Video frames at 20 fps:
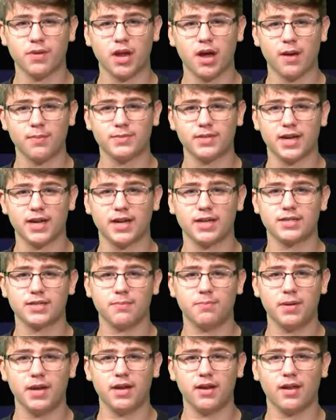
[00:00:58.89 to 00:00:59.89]
be updated
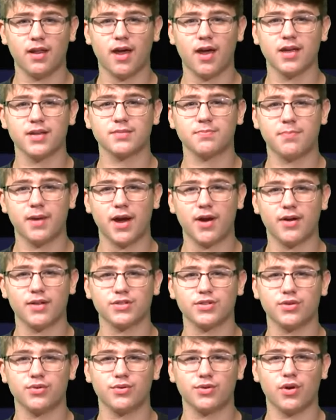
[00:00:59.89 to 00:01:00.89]
to penalize
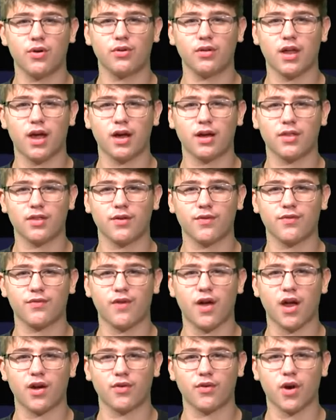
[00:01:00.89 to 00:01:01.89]
parents who don't lock their
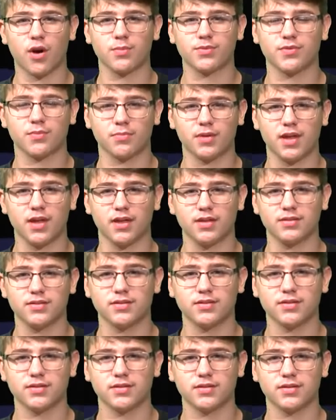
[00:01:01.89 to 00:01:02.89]
firearms from kids.